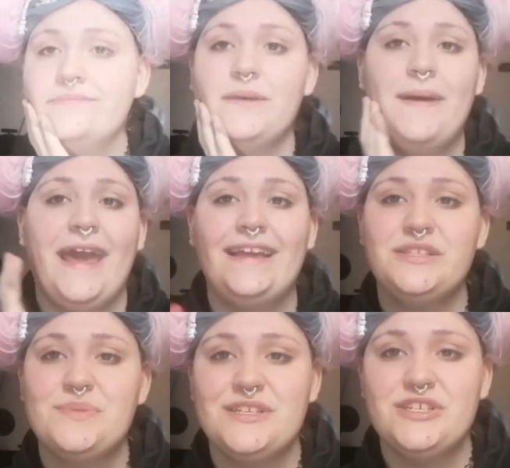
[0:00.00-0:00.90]
The
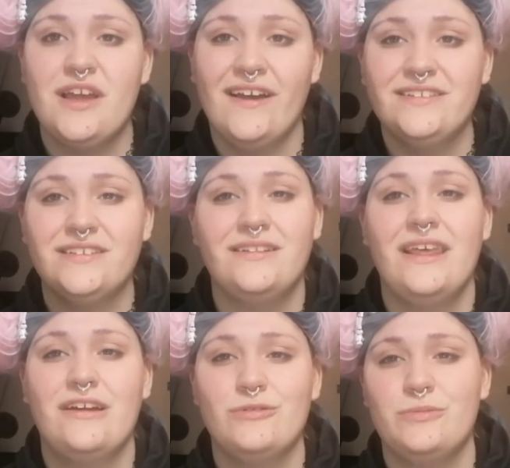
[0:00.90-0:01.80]
paints which turn to
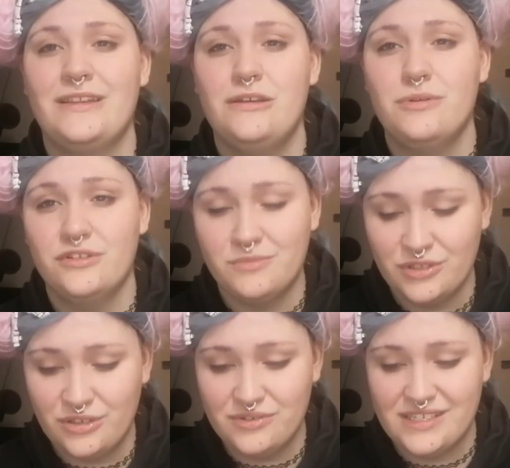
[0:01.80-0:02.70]
liquid when you put them
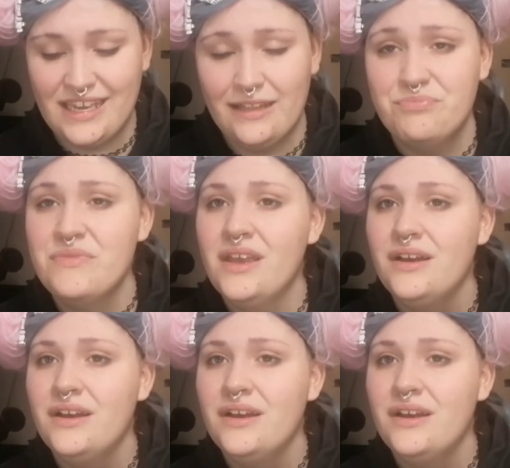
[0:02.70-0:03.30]
on your skin.